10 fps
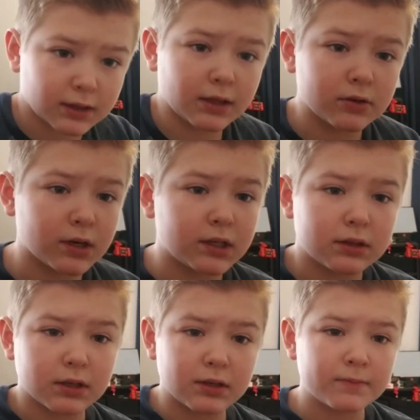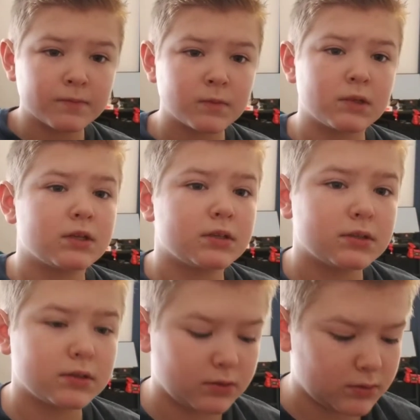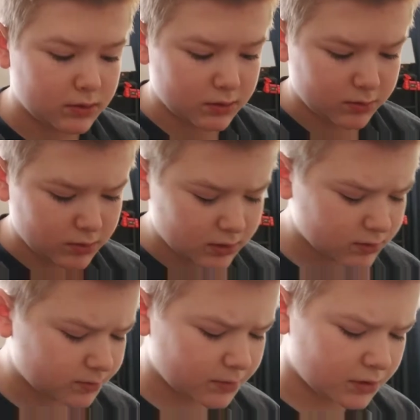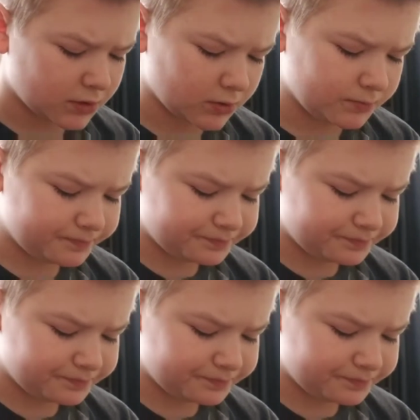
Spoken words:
that or anything. So it's pretty good.